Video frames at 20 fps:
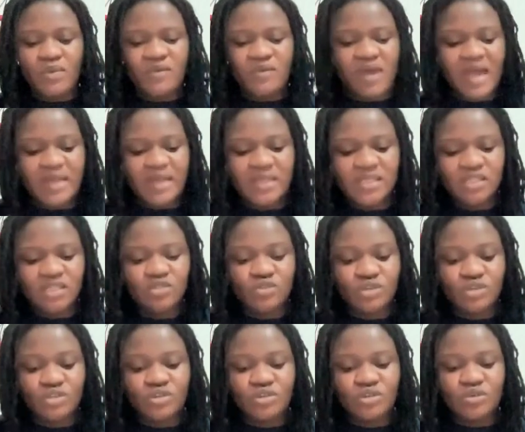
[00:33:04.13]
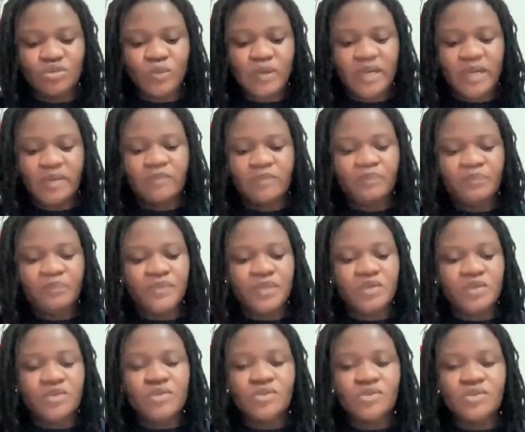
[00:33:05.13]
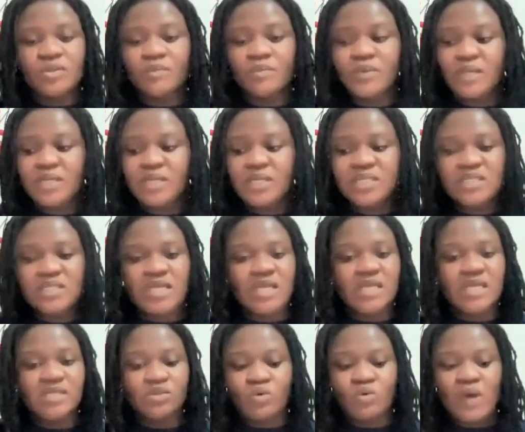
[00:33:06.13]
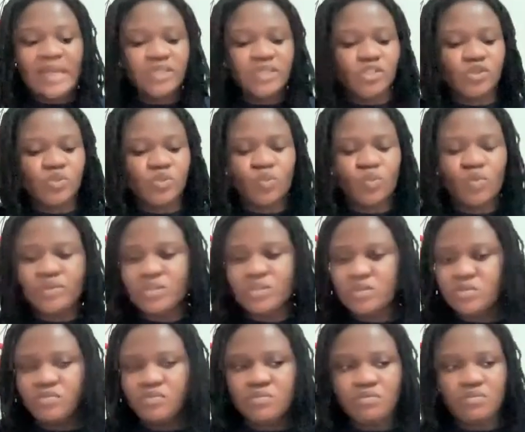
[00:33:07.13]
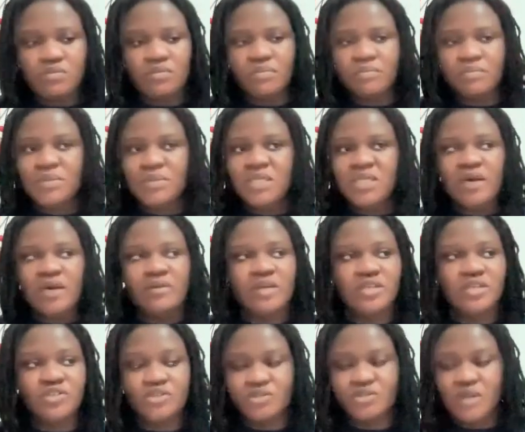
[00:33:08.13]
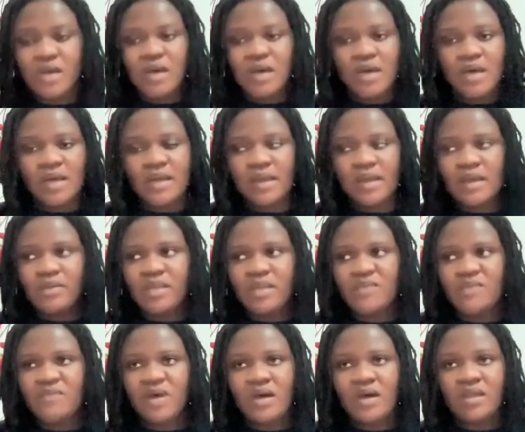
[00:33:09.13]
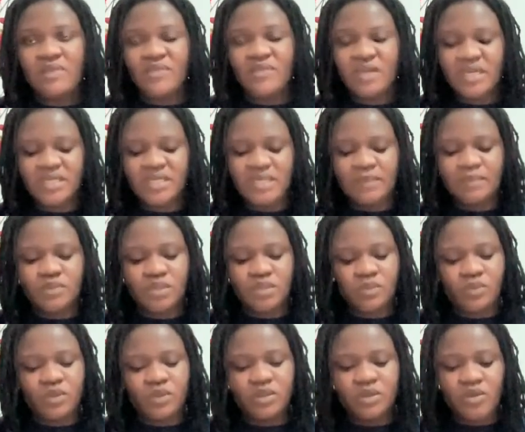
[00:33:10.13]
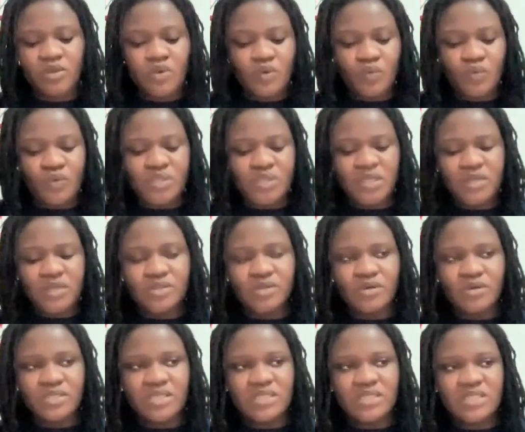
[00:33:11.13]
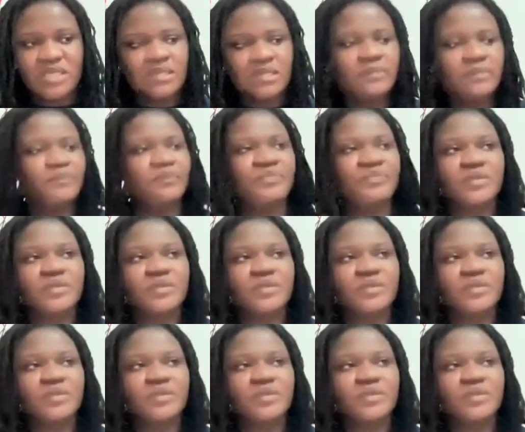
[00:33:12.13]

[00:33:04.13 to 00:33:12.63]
we've had situations where somebody says, "Oh, I just want media relations." So I'll give an example. Someone reached out to us and said,